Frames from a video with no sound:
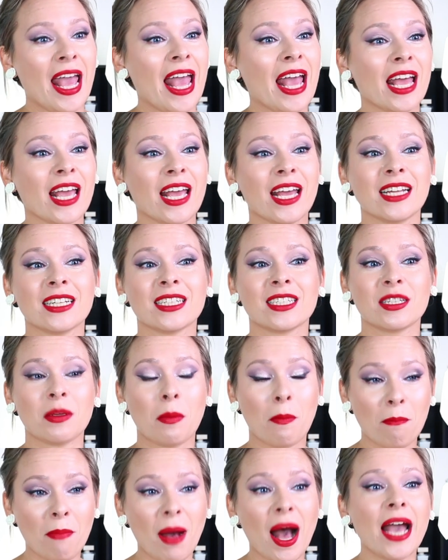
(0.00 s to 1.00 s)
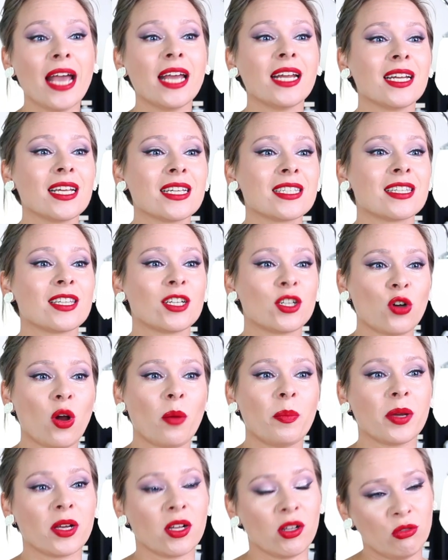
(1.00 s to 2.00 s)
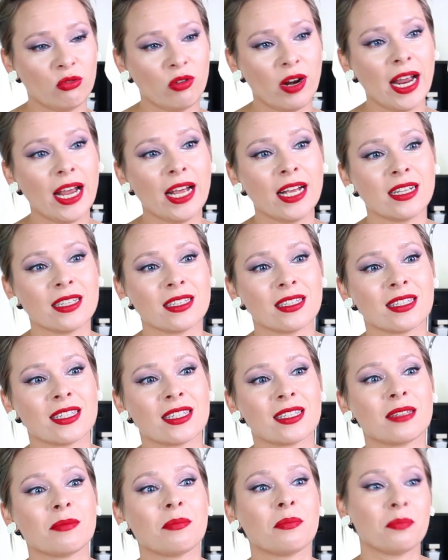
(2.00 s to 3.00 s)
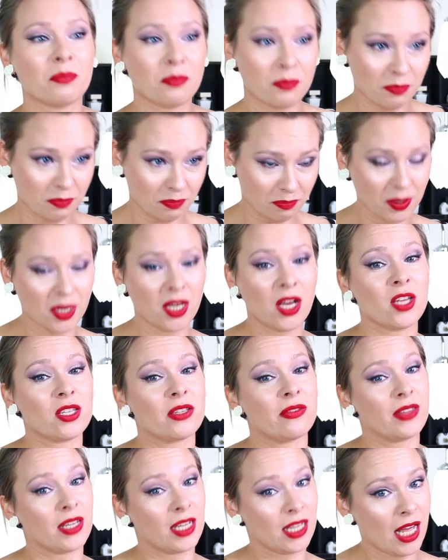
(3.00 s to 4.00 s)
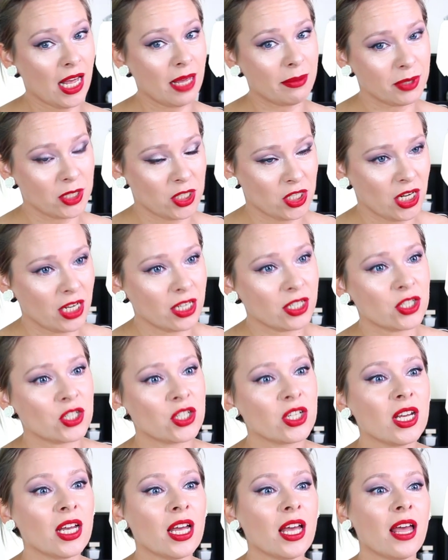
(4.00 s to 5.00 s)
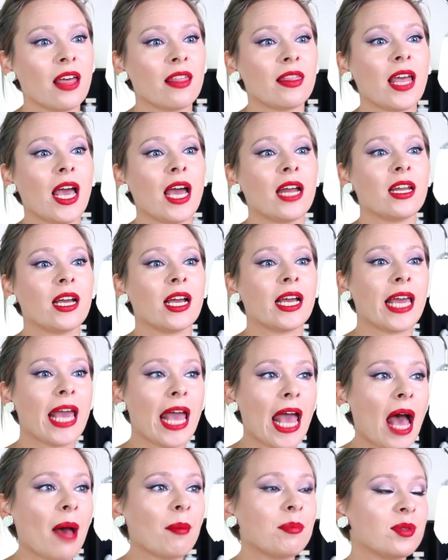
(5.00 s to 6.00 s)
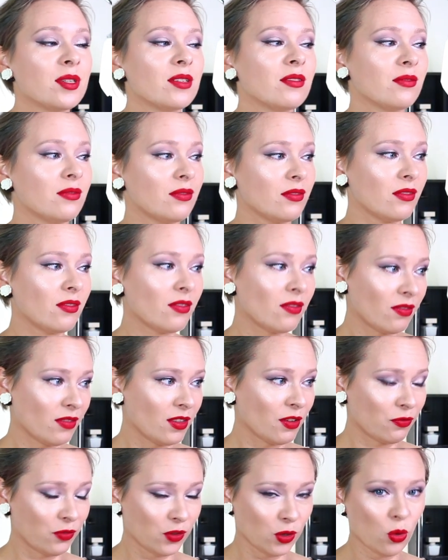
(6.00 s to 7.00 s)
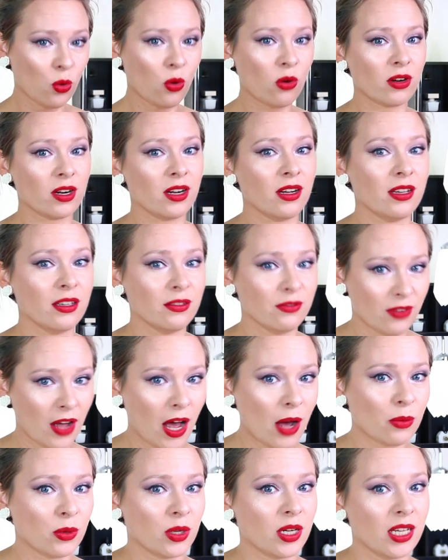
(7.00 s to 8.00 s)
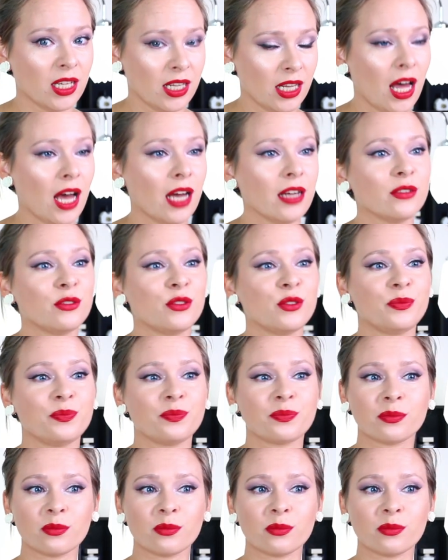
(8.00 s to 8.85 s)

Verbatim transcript: And minus the tropical rains because of the climate change that kept the flora and fauna alive,